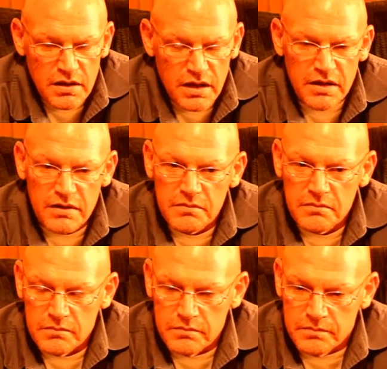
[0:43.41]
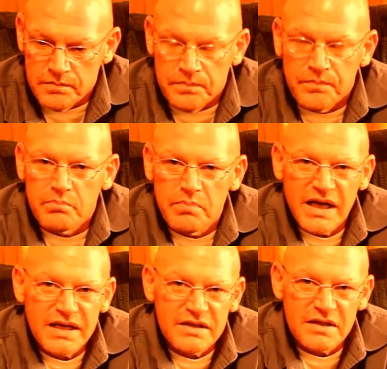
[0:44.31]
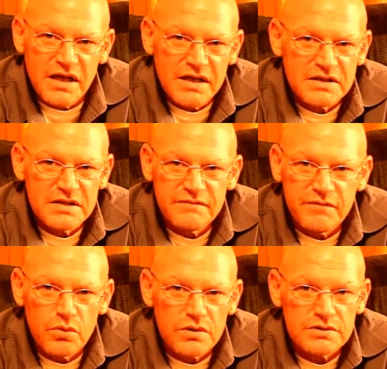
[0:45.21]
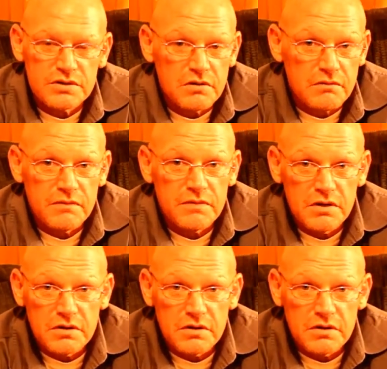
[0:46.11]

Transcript: And back in the 1940s,